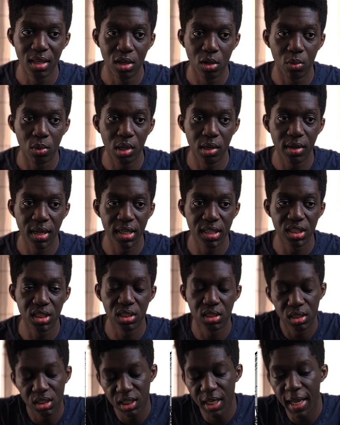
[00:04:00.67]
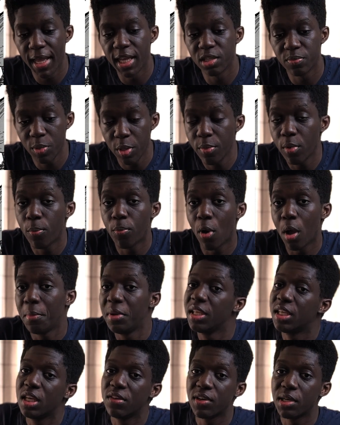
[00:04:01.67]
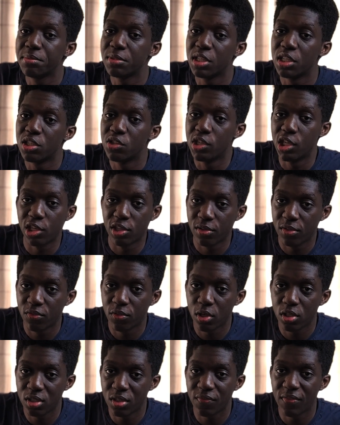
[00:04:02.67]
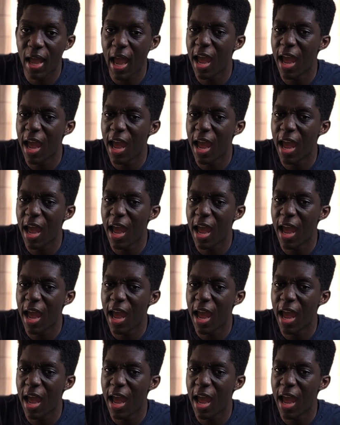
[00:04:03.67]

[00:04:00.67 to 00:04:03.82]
Whereas Shanks, people probably give up their dream because of